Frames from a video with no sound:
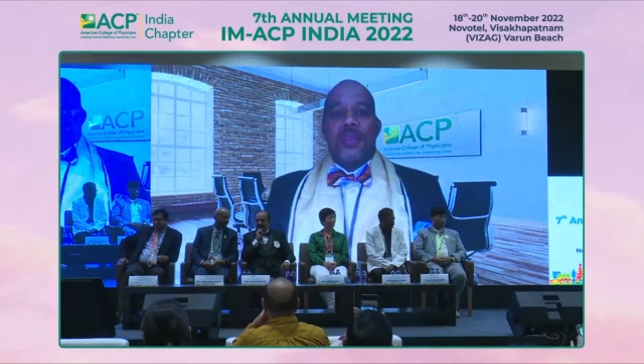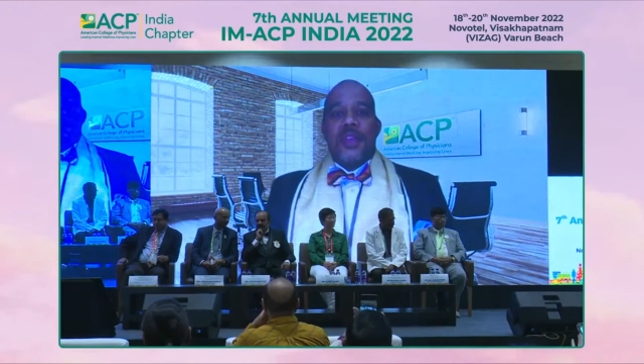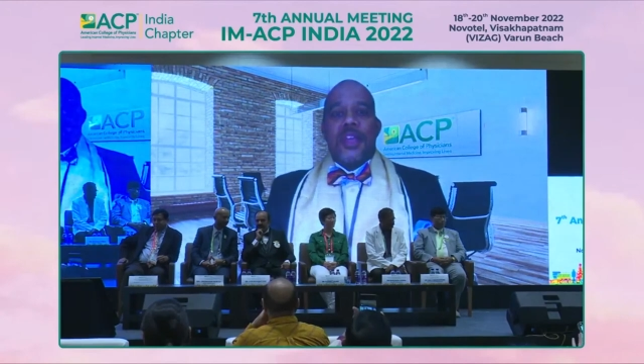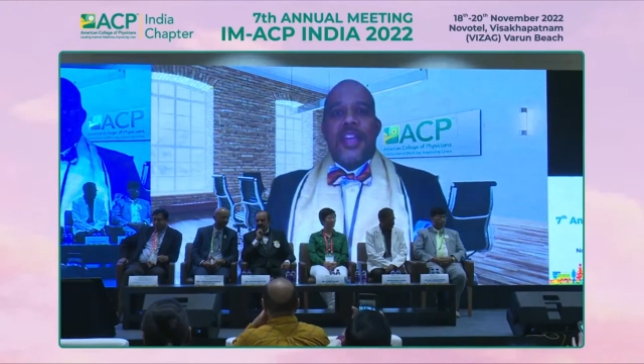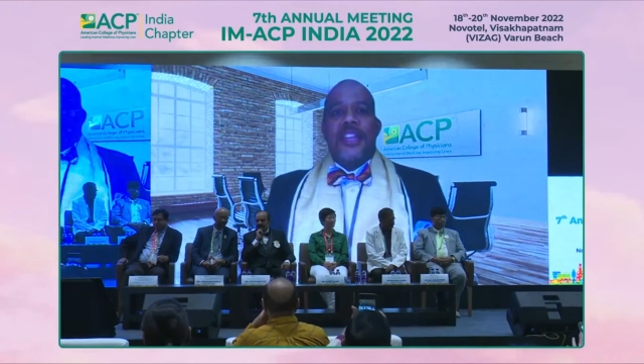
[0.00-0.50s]

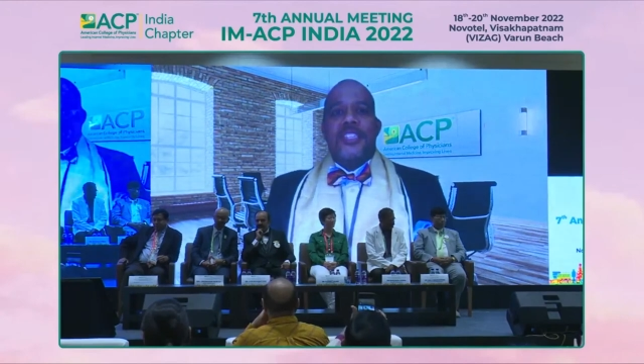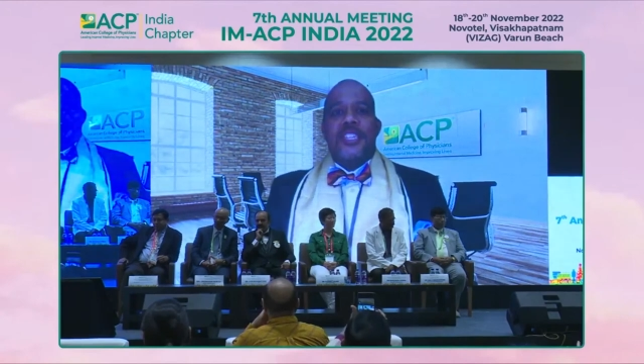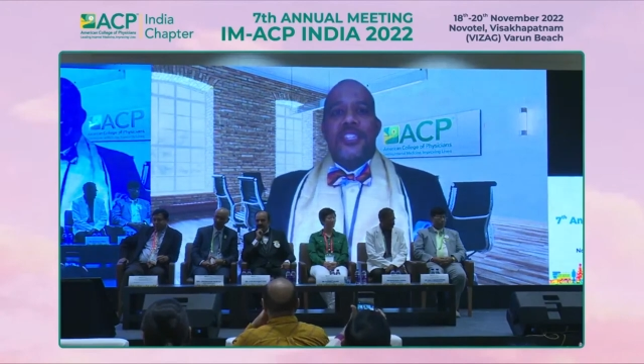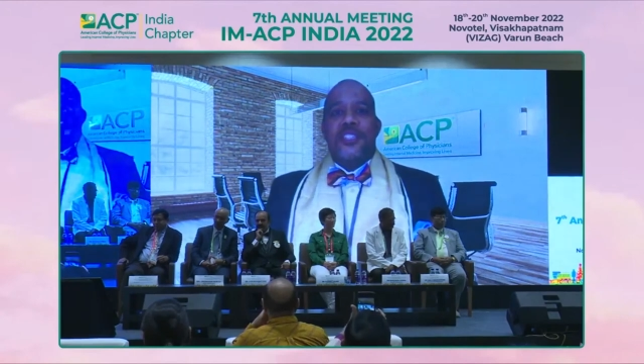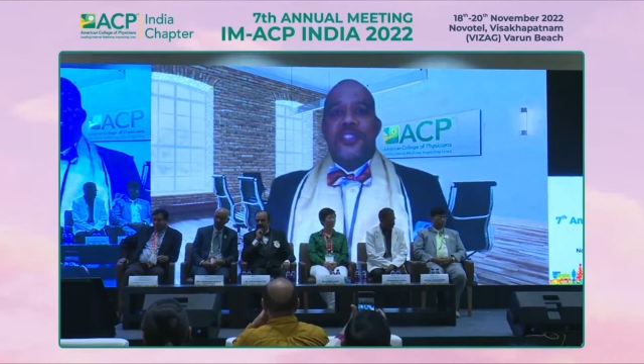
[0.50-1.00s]
In
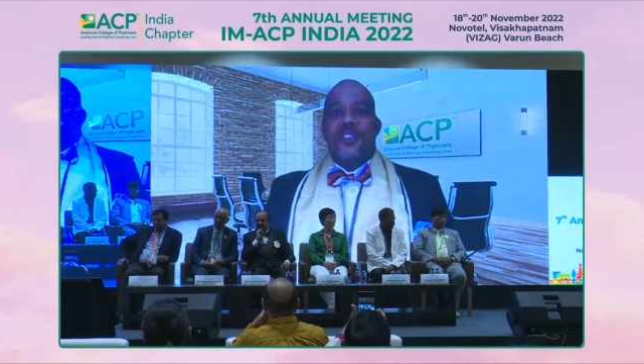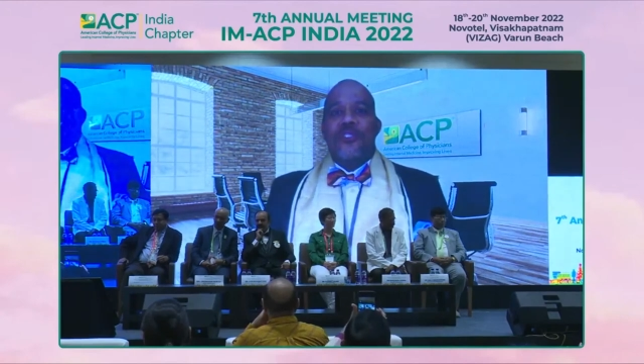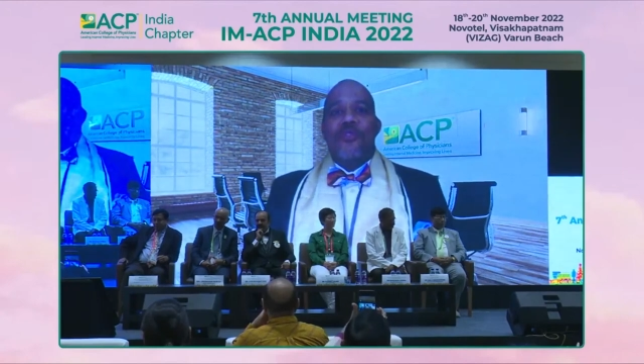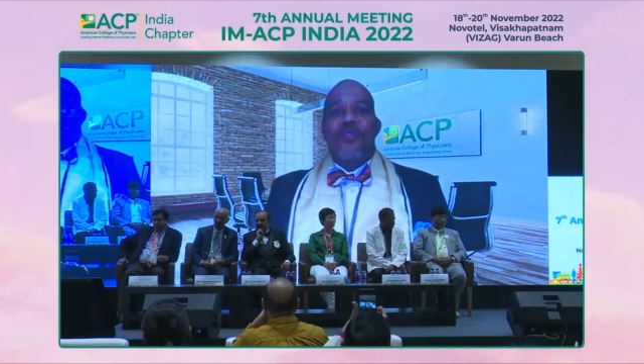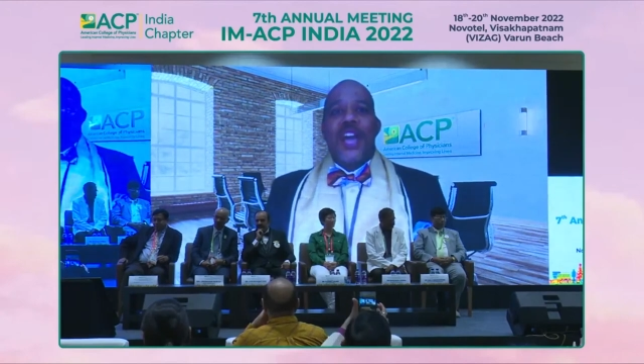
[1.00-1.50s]
addition,
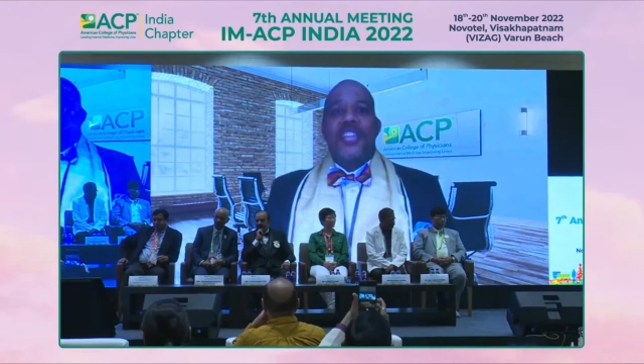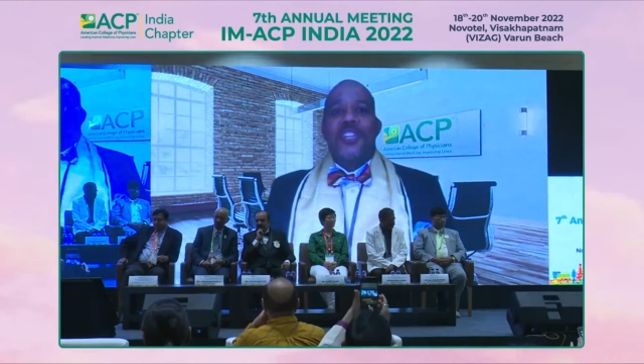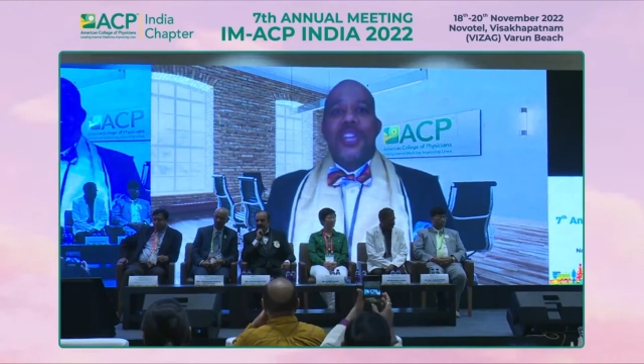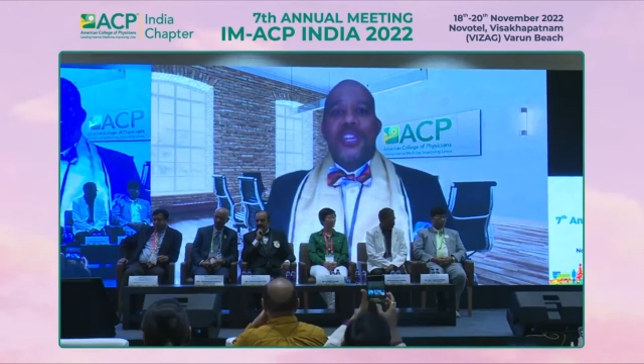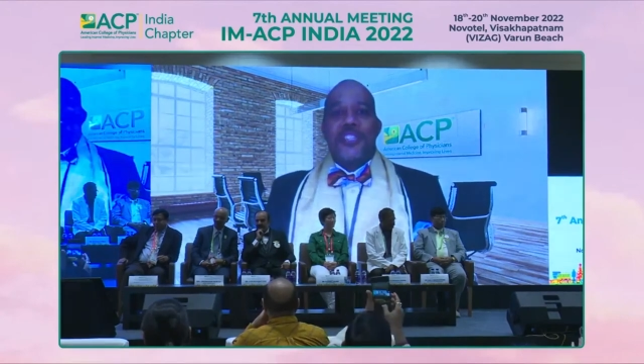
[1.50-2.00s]

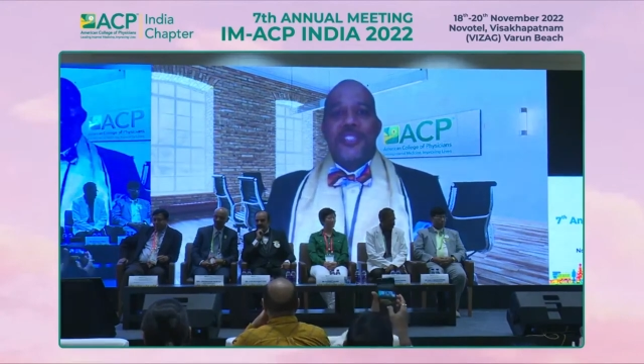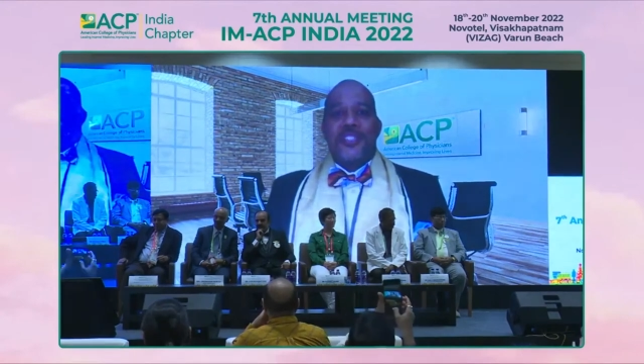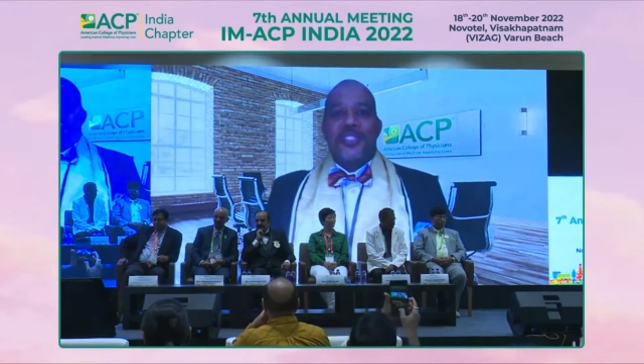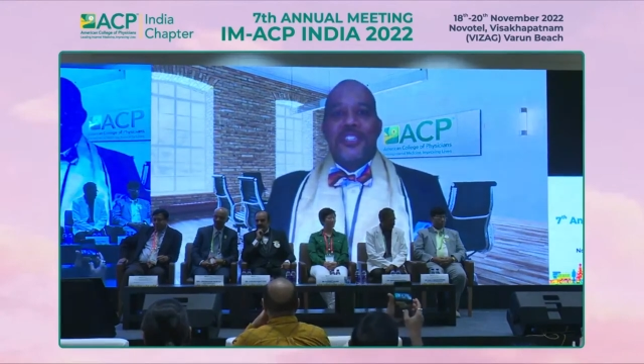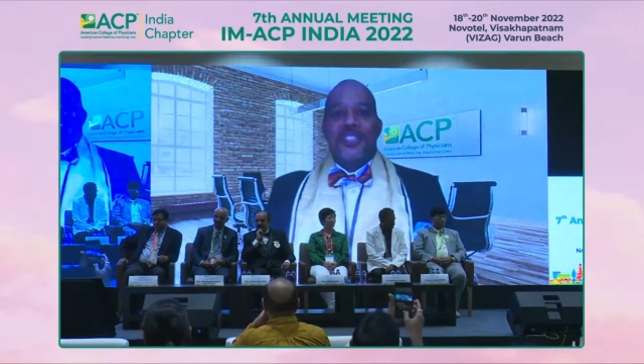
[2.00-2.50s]
congratulations
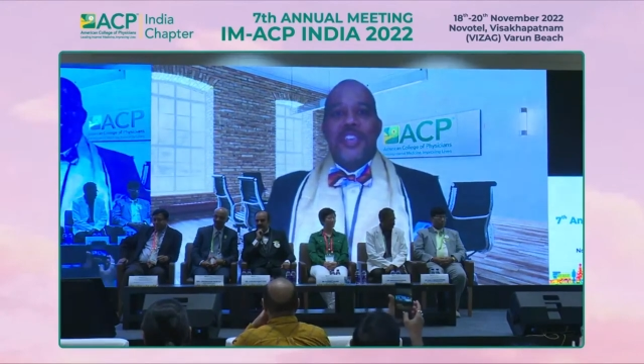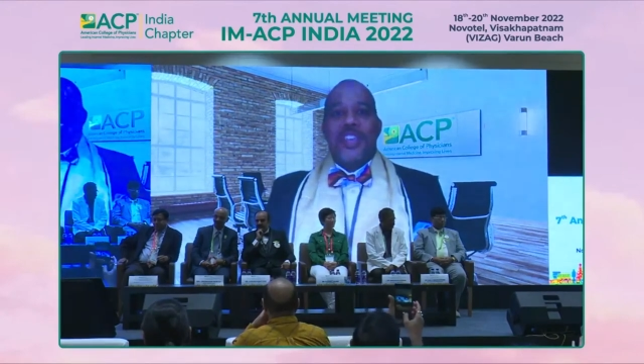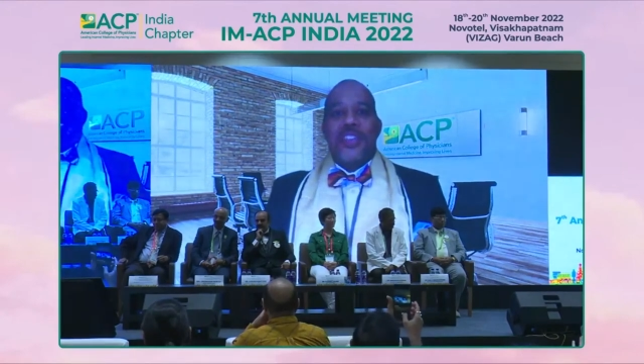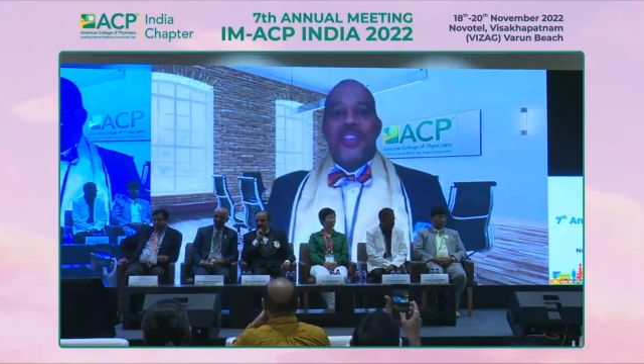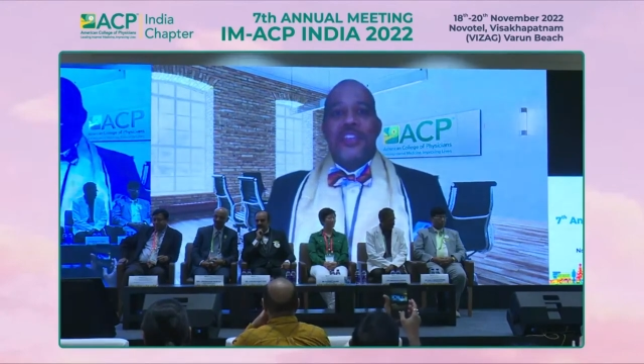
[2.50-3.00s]
to the
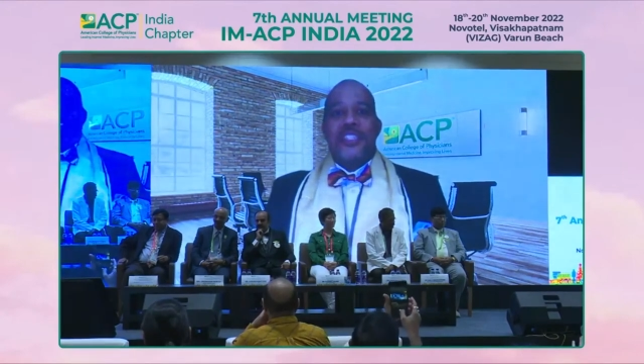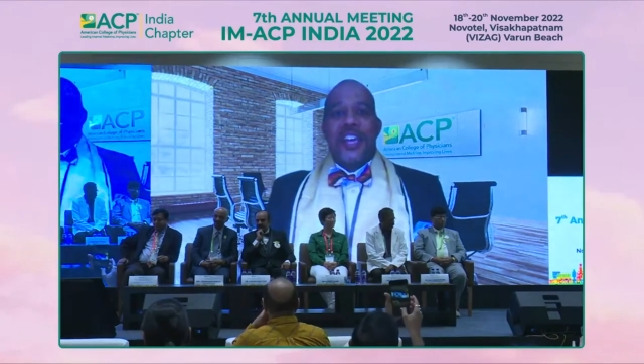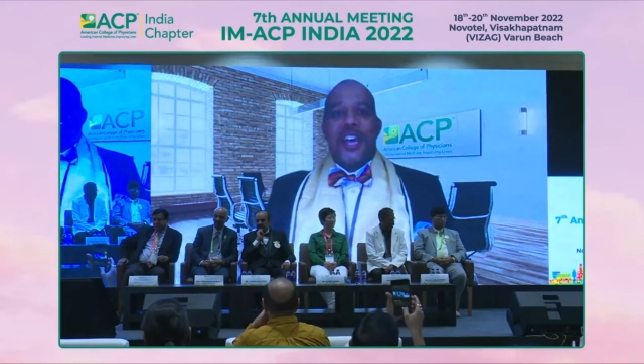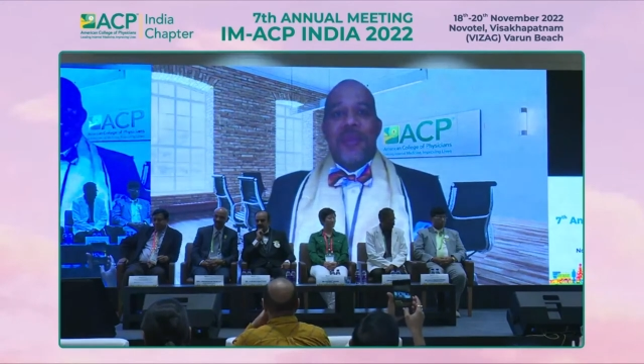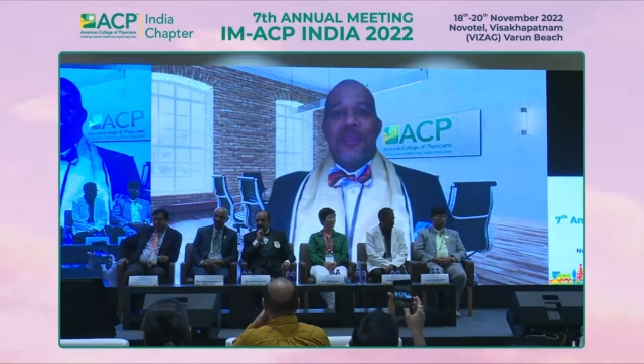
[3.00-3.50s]
India
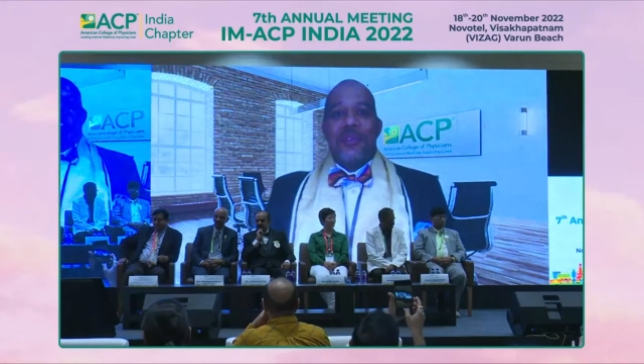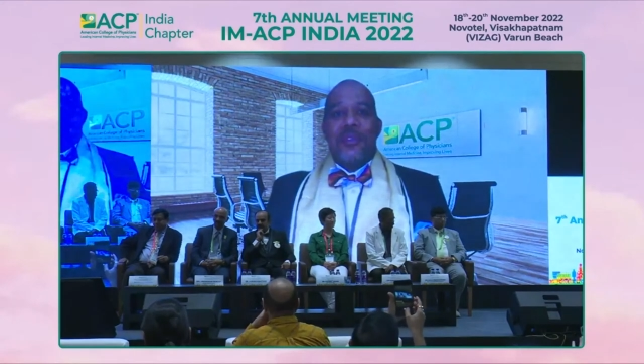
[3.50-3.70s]
chapter